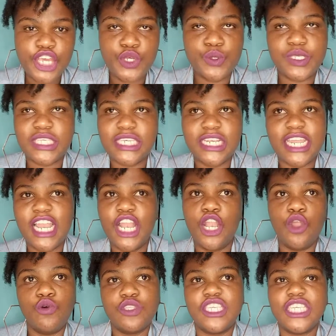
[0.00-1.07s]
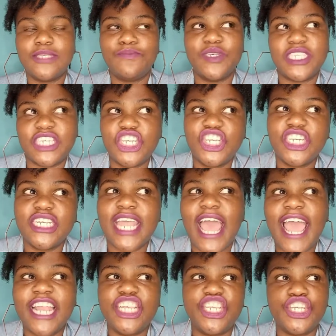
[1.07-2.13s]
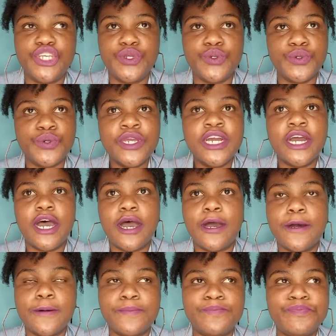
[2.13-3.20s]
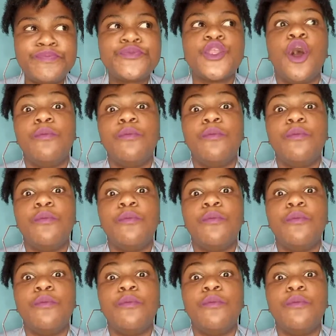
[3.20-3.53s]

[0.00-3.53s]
you sit in lotus position and you um,